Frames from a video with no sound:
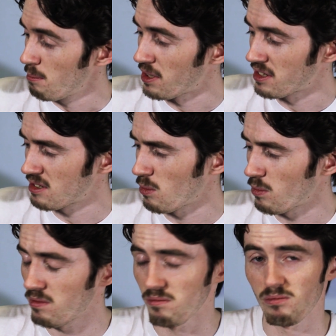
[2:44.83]
but
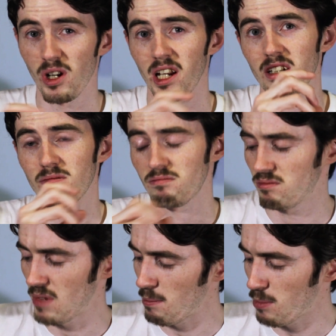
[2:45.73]
when I
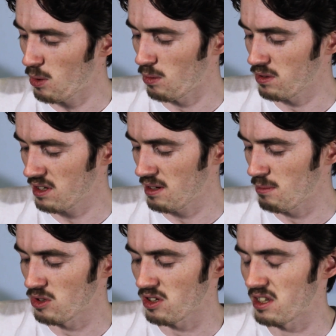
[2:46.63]
import
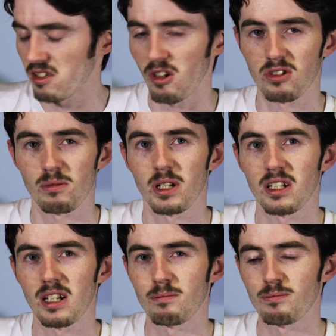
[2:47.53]
them onto
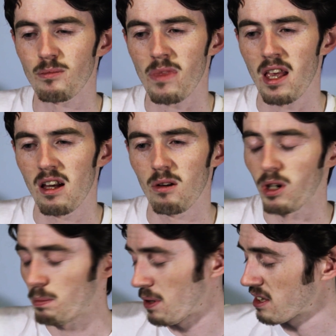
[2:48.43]
my
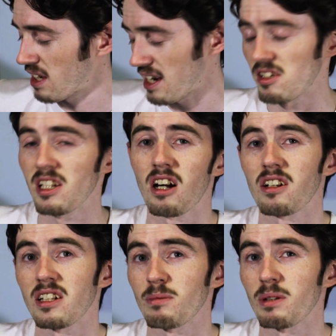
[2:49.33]
when I plug the SD
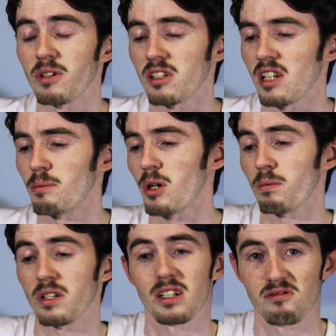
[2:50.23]
card into my brother's
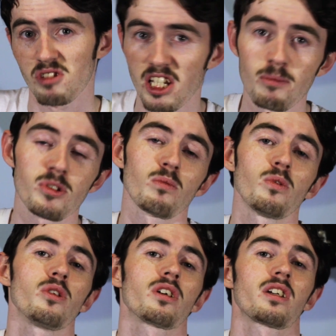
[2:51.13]
laptop, it seems to
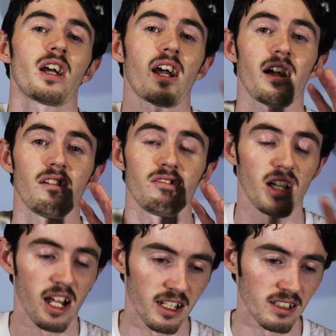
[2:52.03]
work,
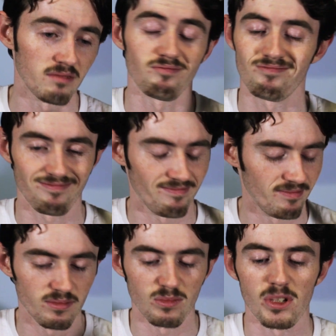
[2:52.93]
and
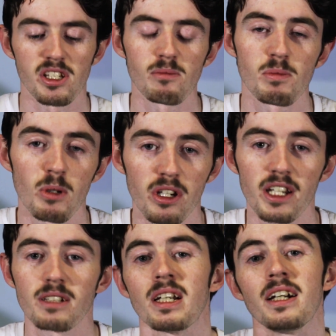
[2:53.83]
it seems to be
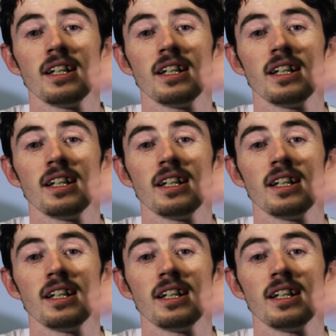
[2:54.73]
okay.